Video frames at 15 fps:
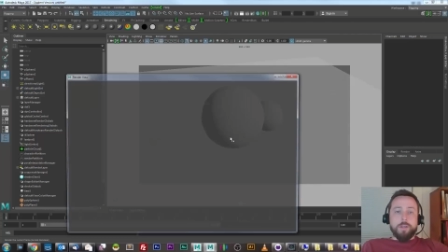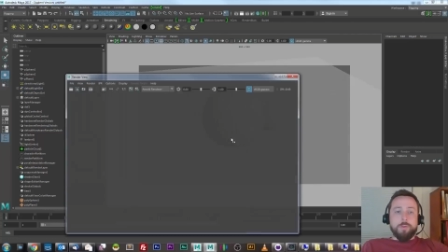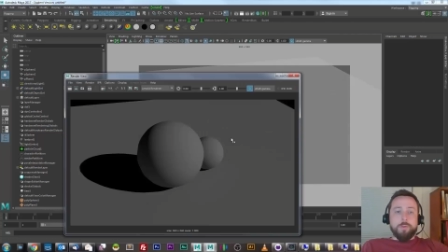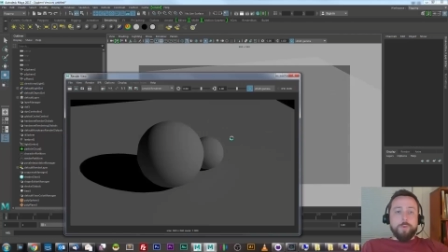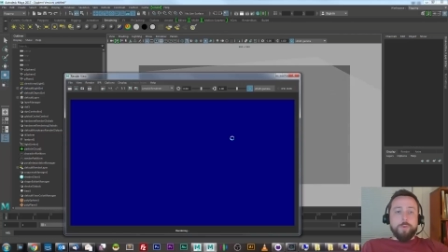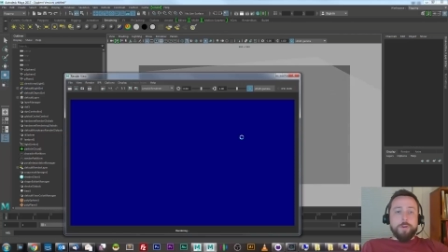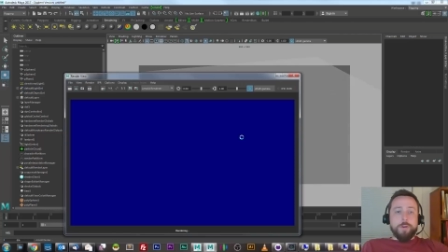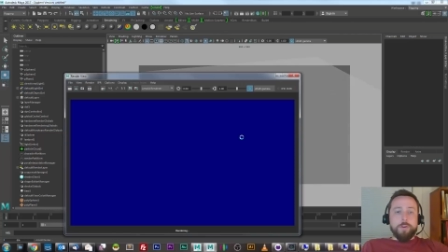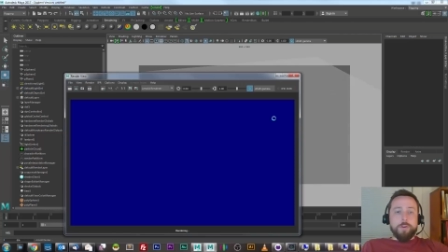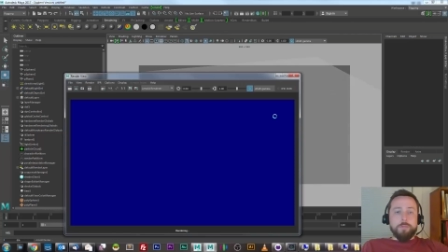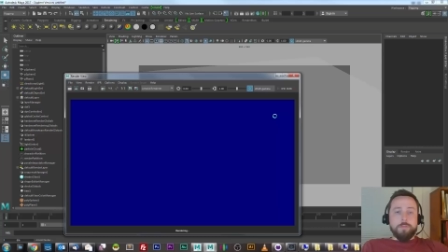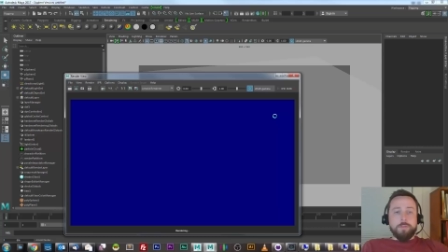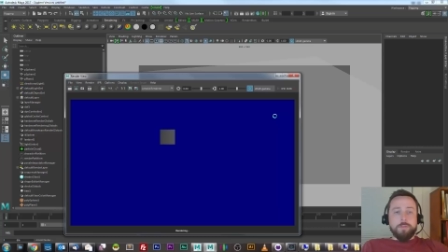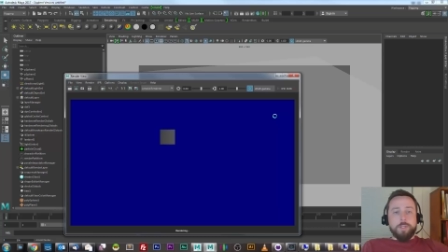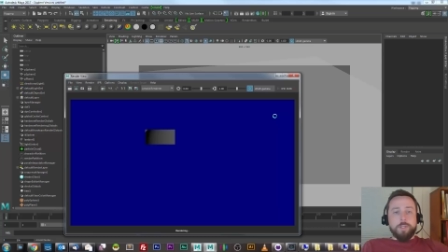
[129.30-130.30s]
I can
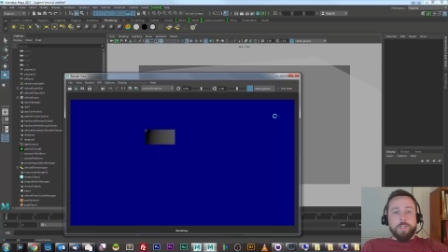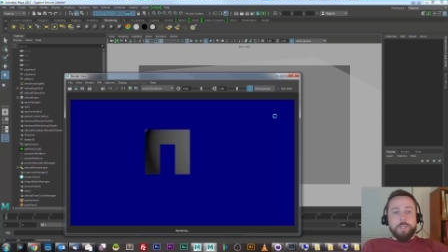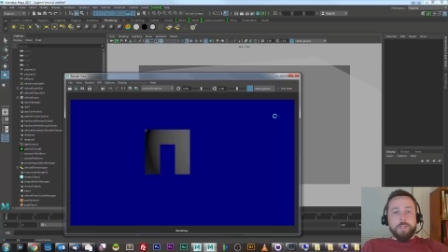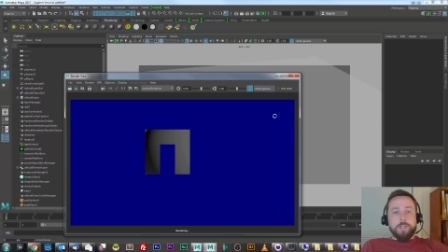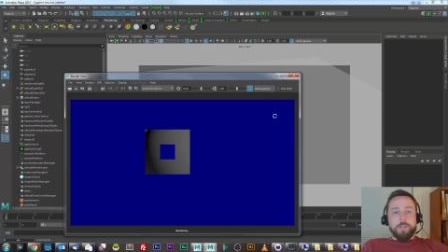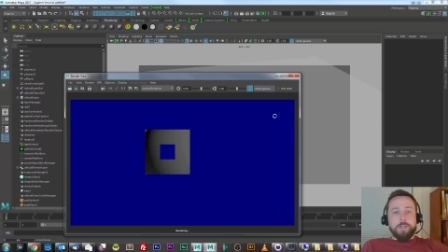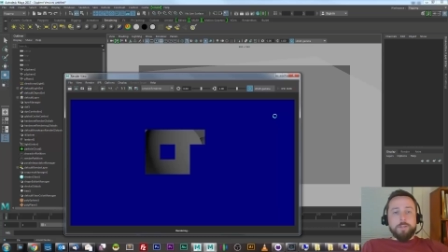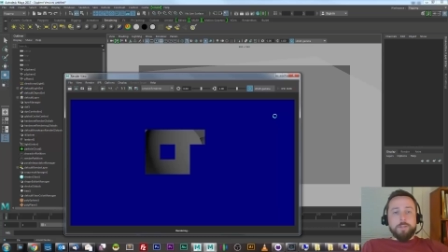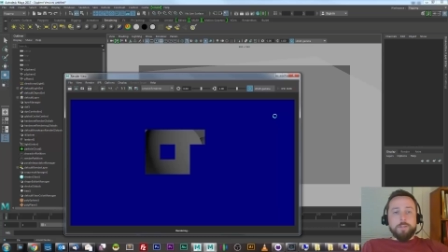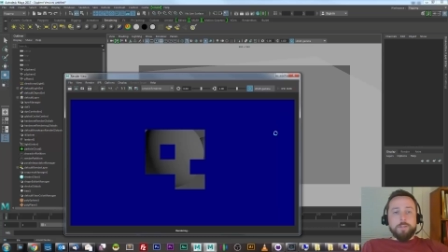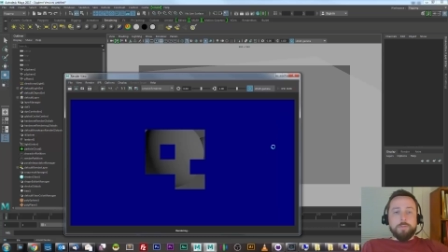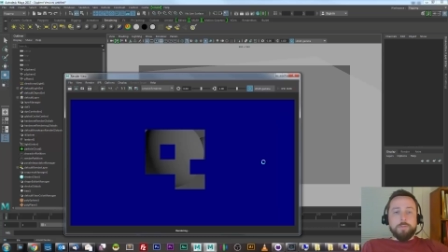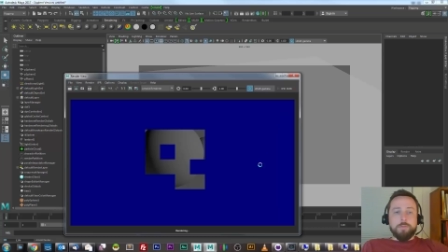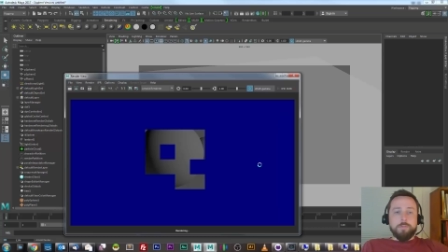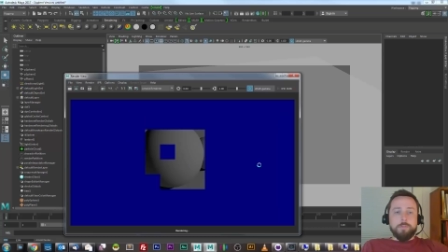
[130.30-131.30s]
render and
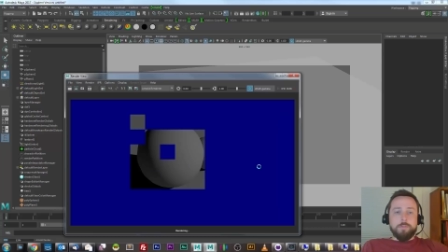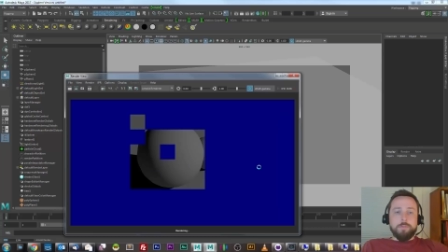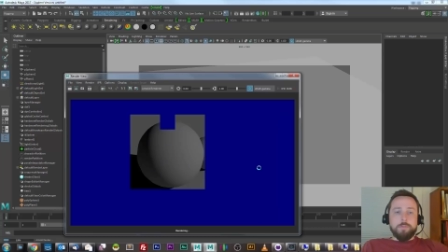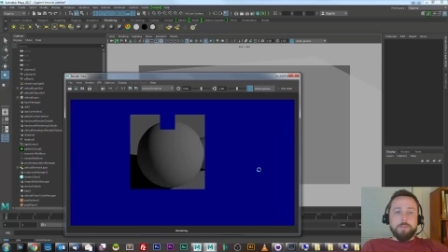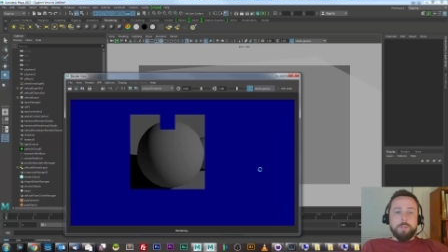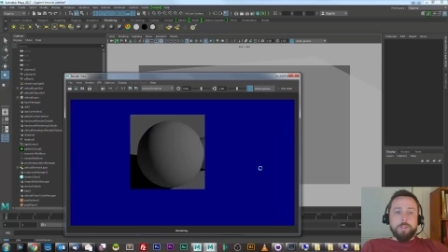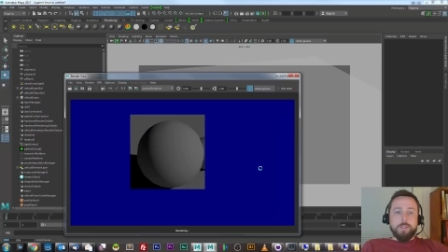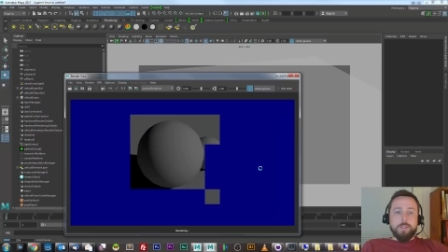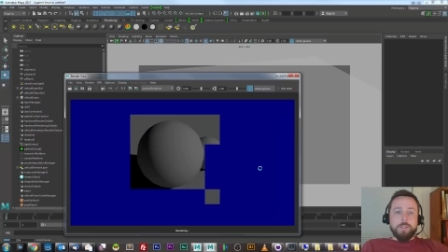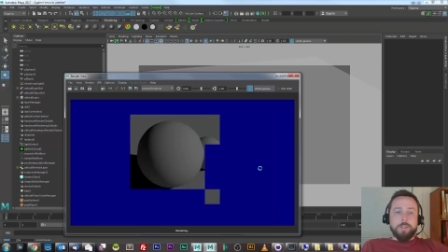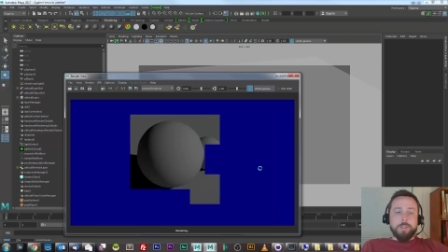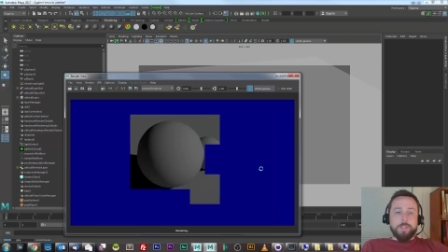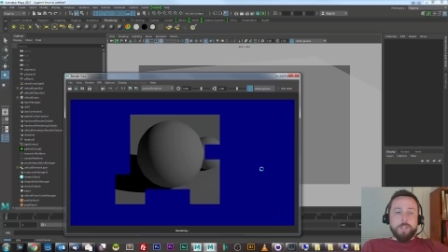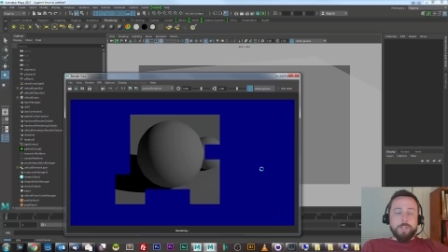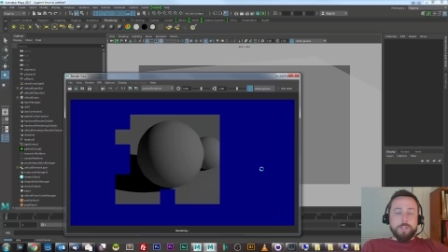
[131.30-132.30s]

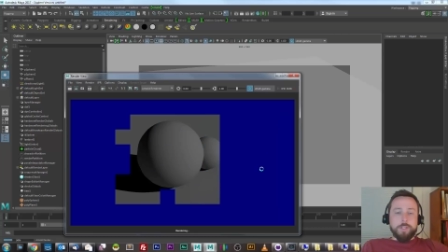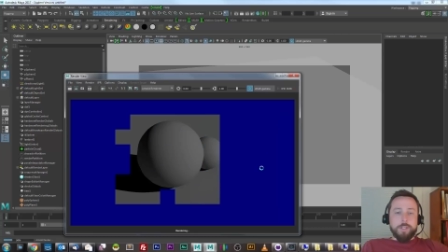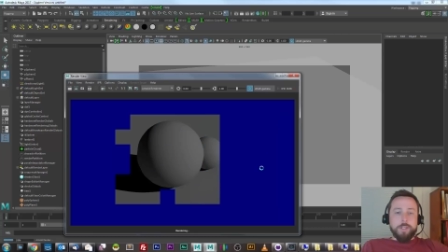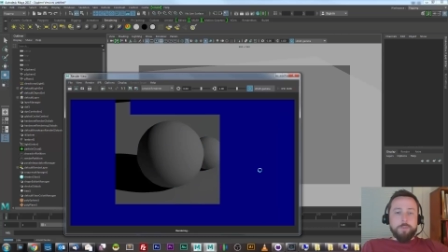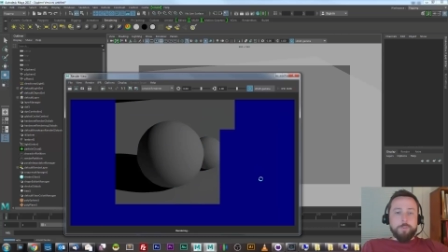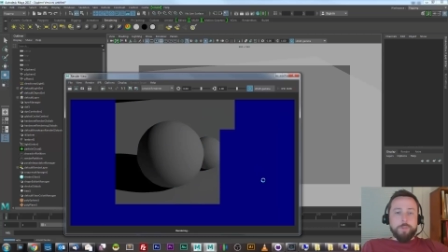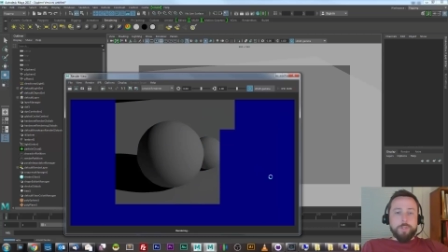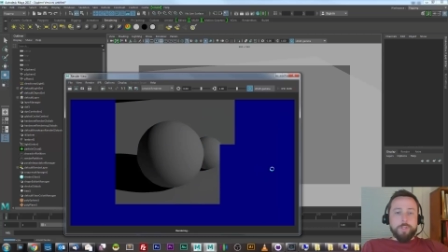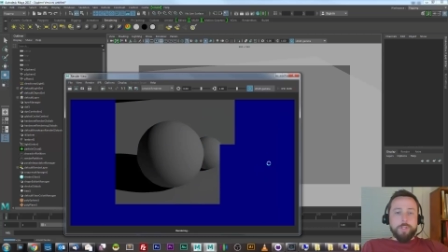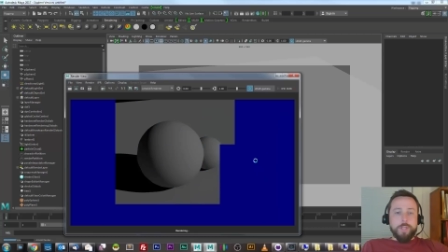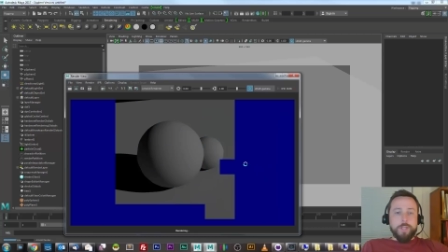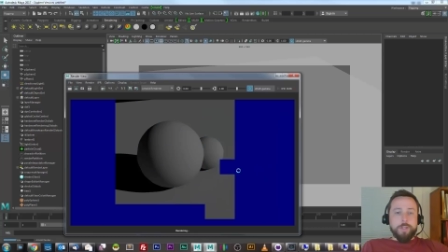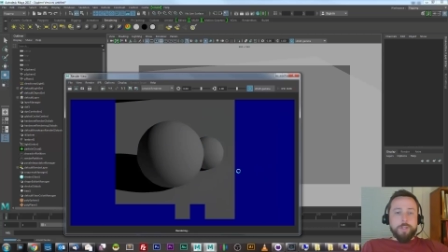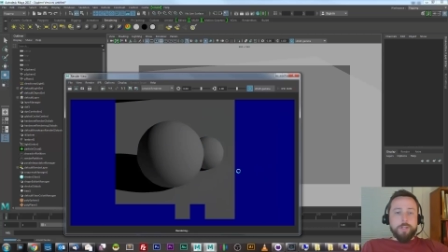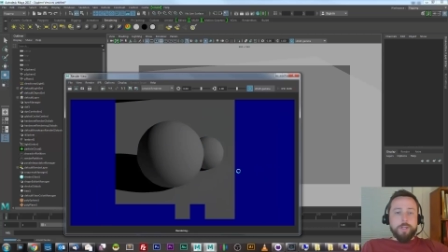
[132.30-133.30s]
see the scene with the
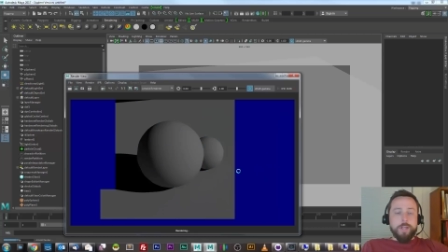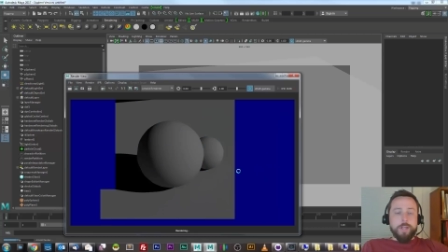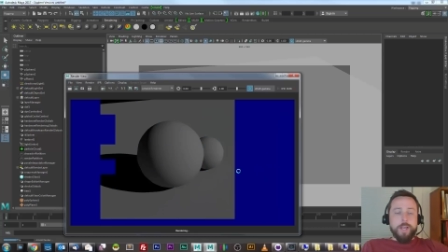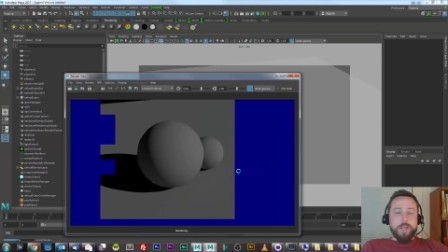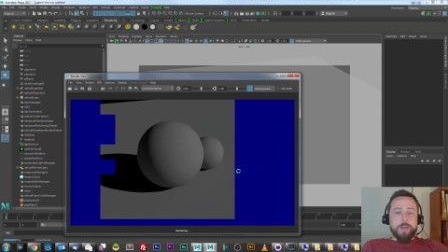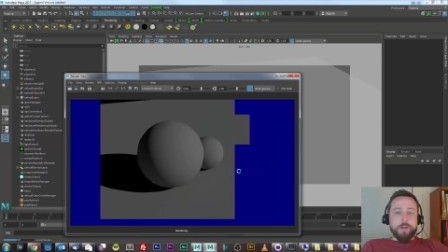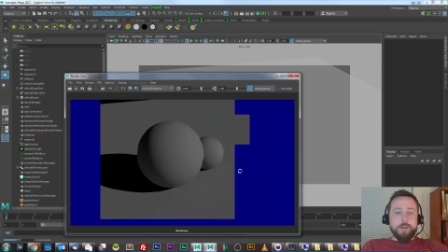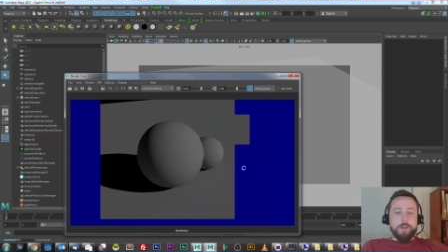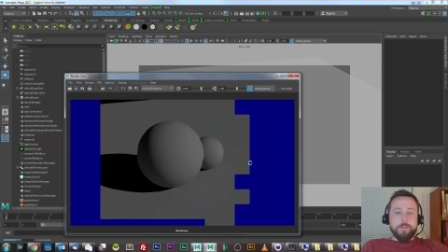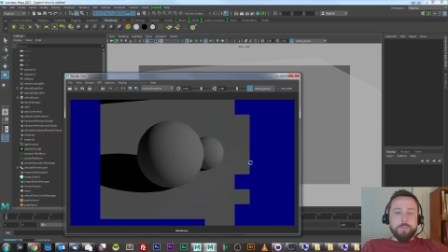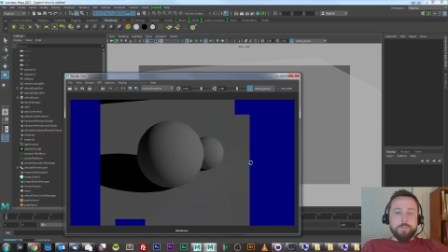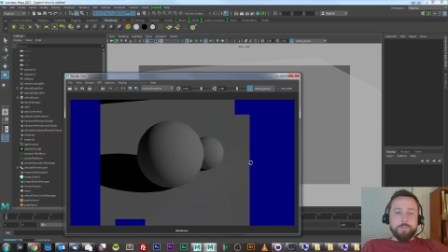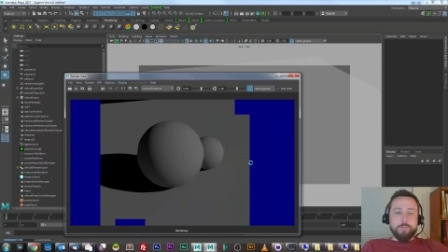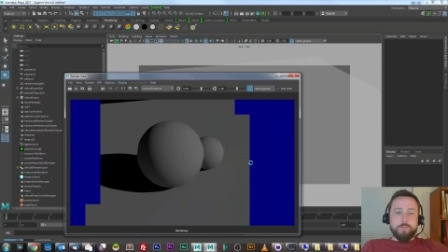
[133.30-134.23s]
lighting that I added.